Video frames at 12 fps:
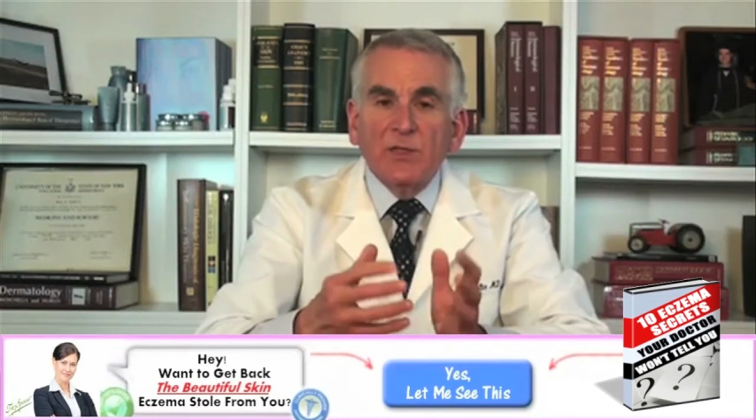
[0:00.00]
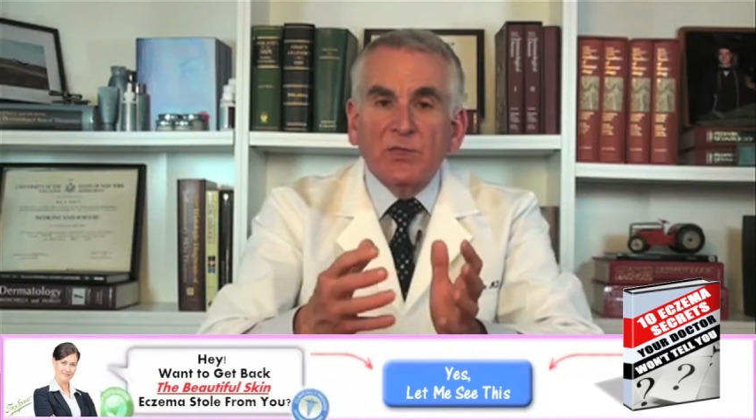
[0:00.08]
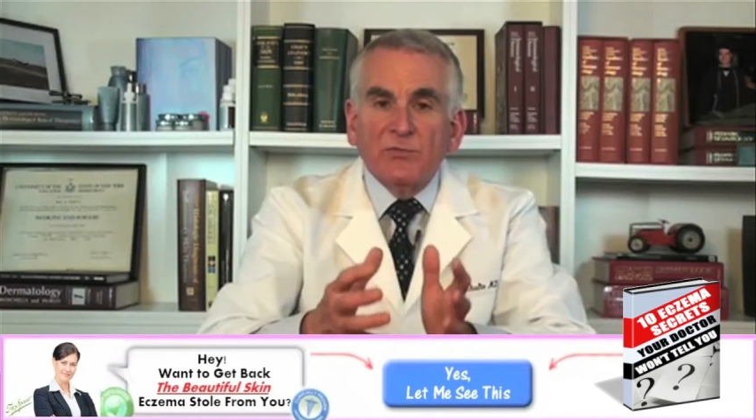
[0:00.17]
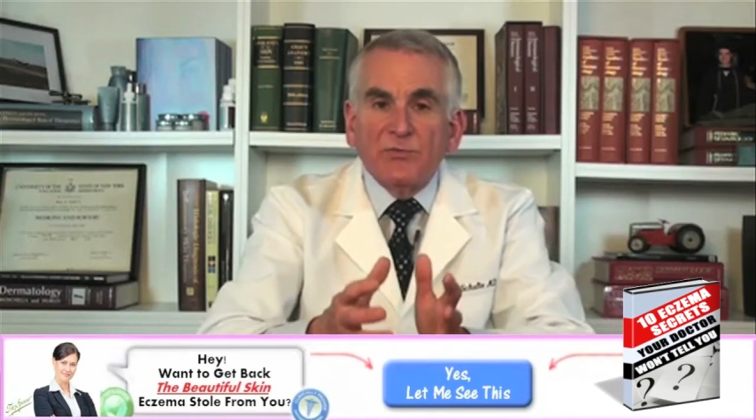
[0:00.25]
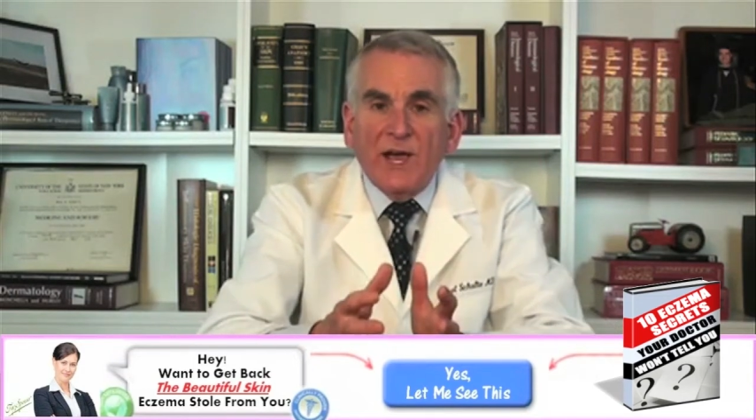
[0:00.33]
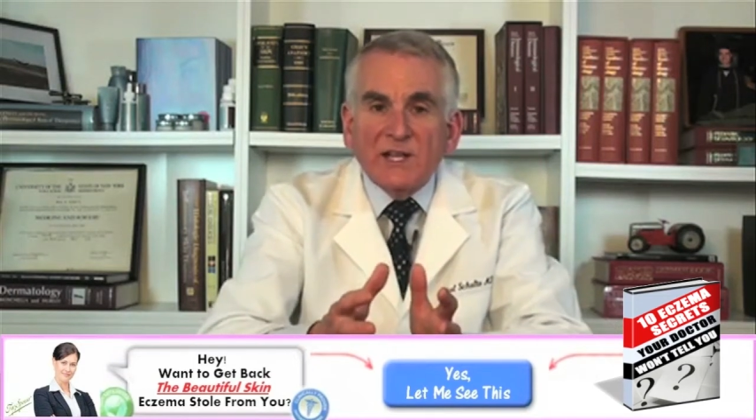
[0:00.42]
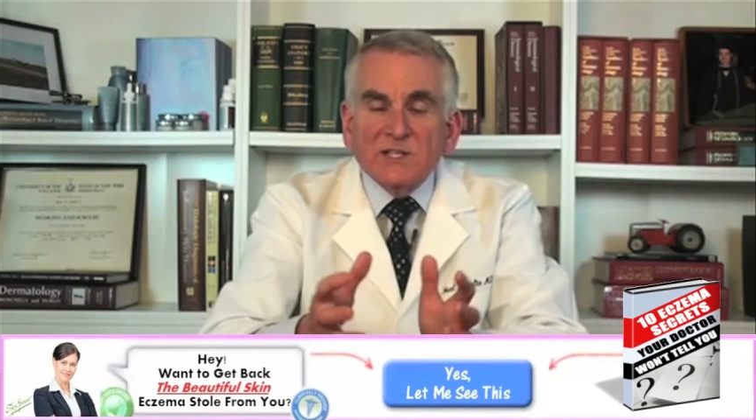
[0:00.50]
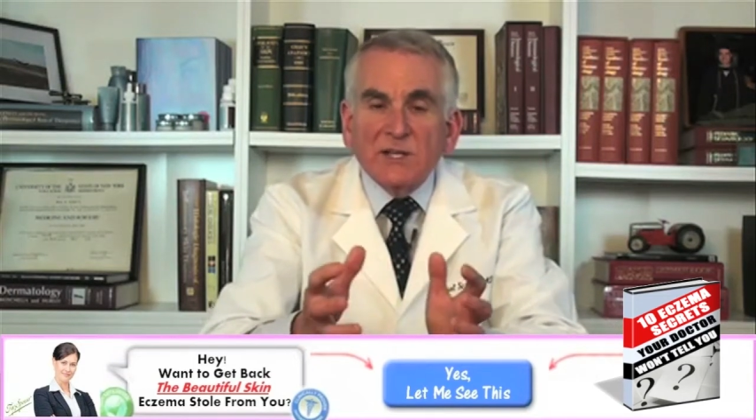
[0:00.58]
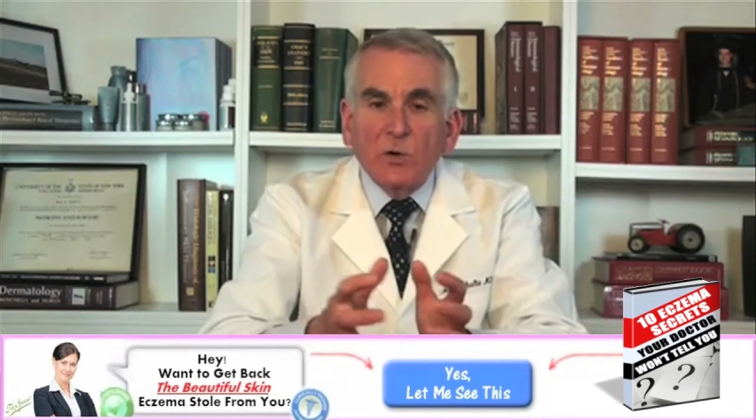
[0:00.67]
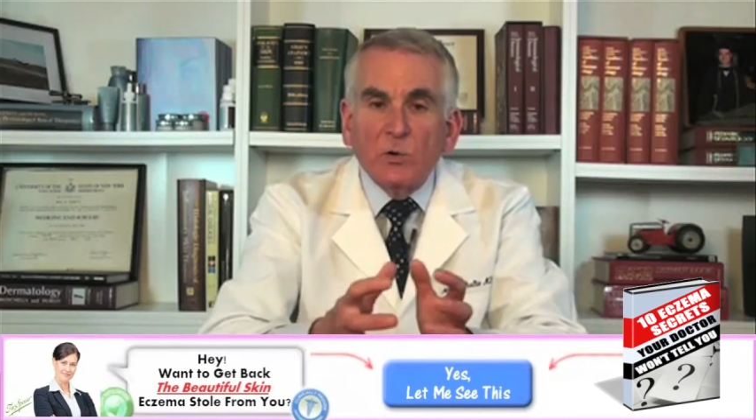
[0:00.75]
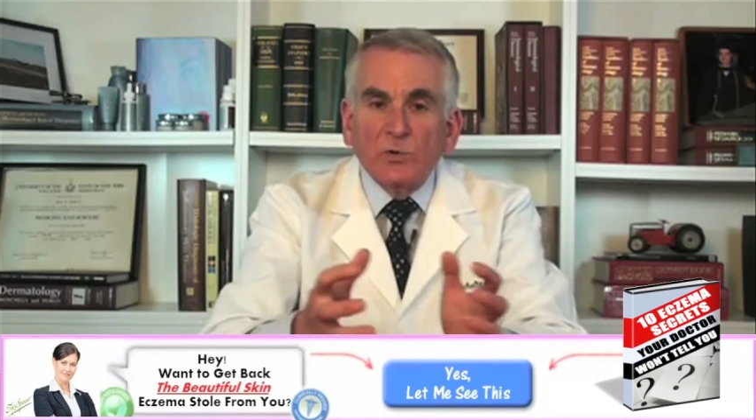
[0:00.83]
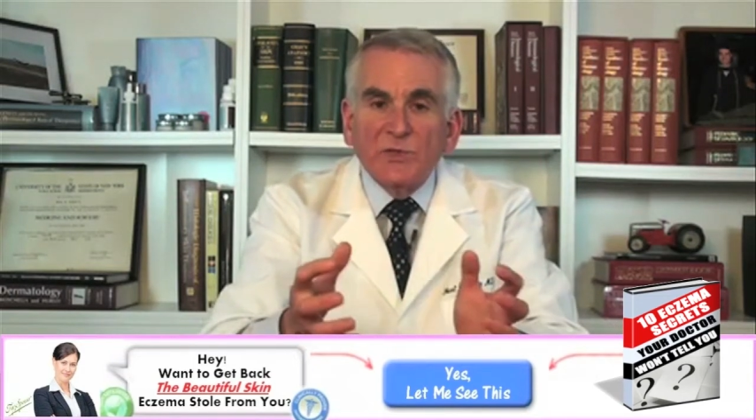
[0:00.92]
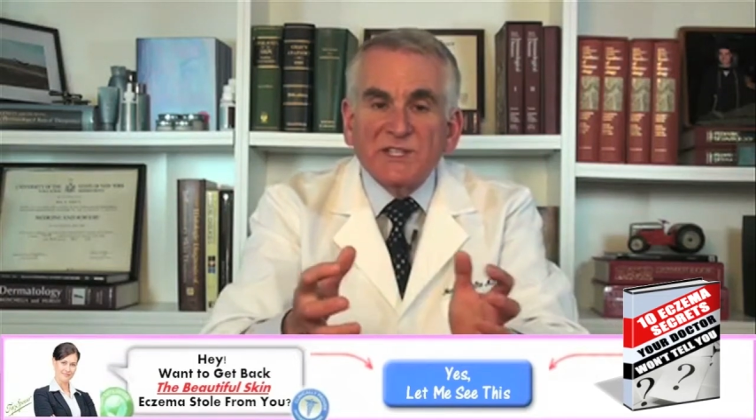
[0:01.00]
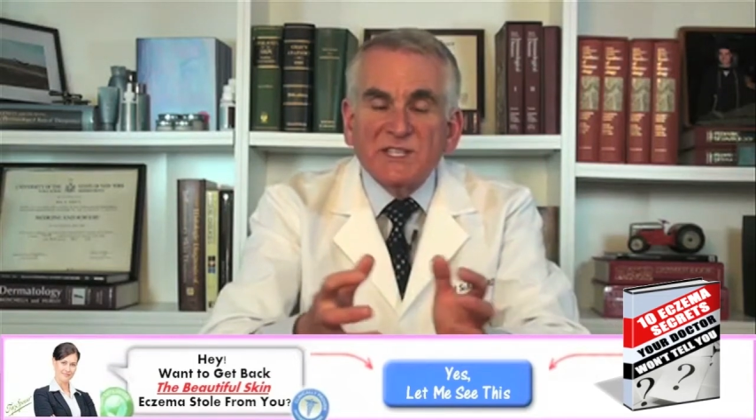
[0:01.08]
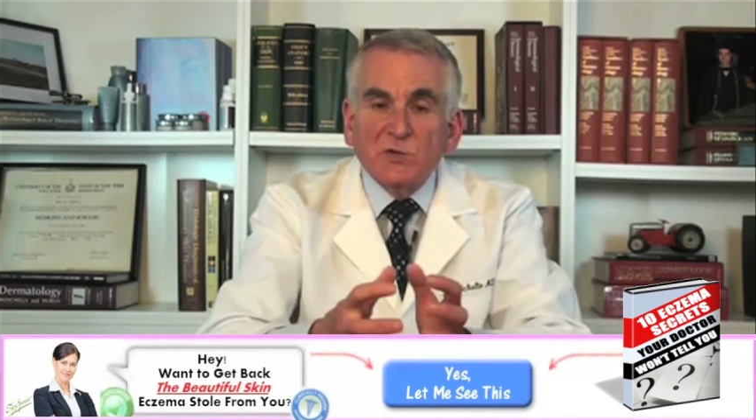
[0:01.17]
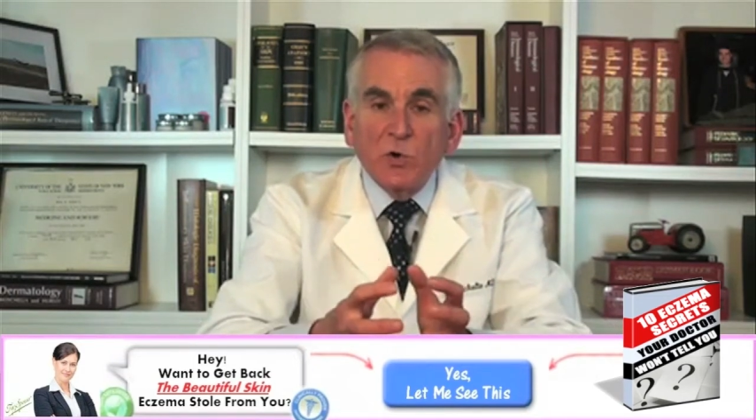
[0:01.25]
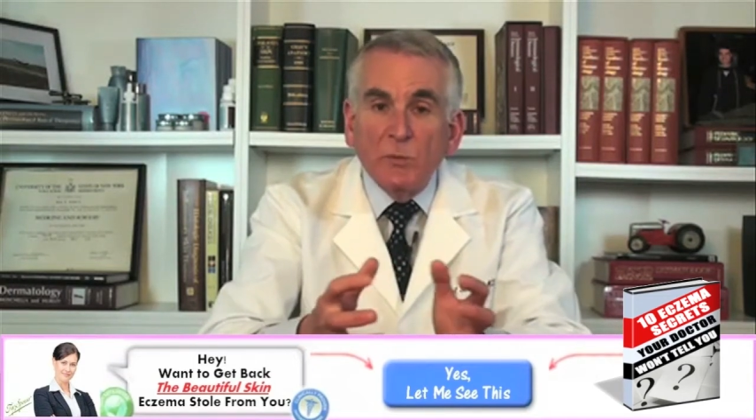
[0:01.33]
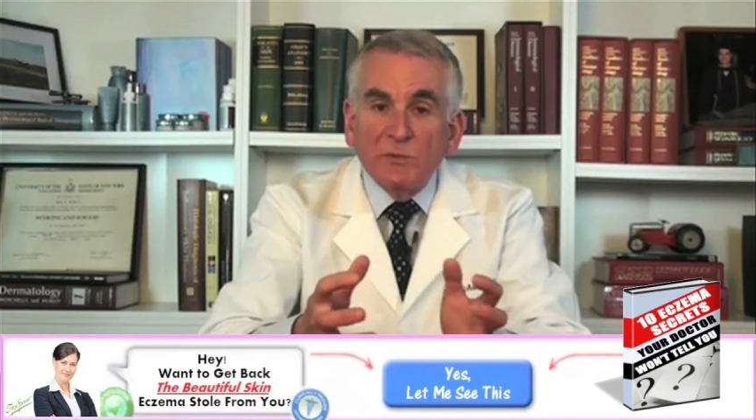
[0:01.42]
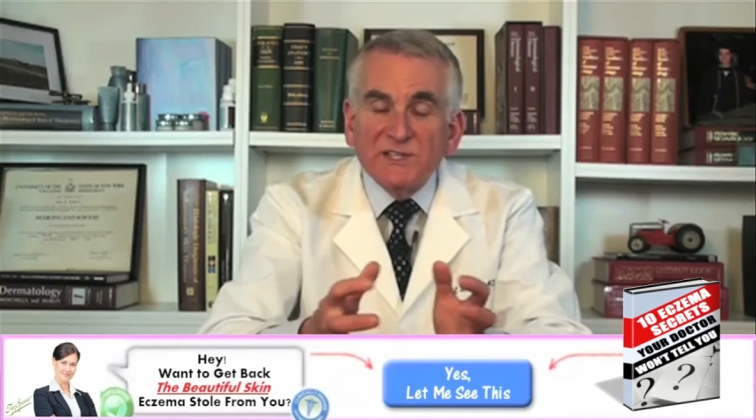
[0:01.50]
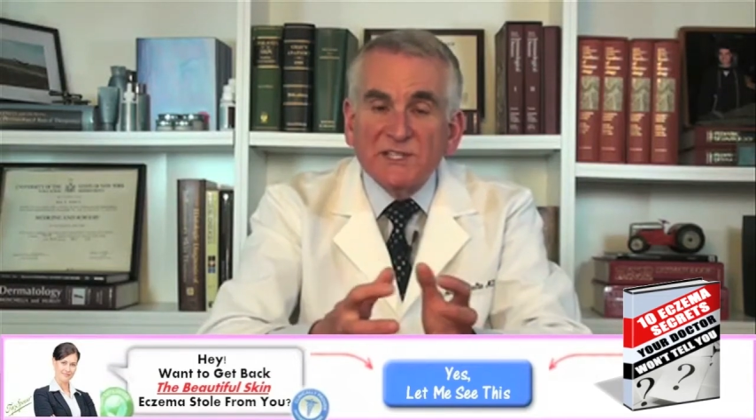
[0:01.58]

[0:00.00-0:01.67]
the fats that hold the normal